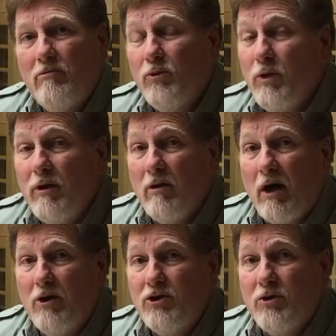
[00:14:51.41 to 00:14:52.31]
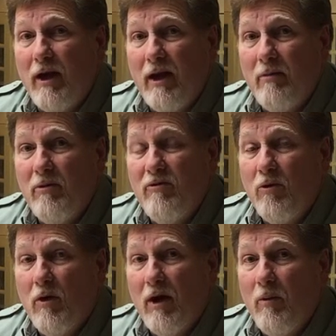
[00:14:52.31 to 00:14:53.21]
real art training
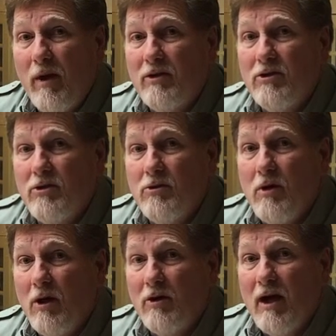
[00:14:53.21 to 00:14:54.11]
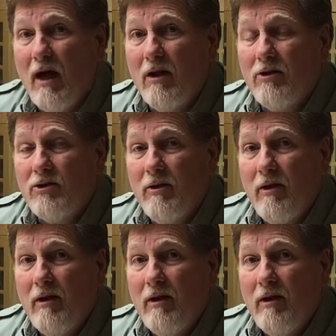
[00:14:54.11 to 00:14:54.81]
before I went to art college.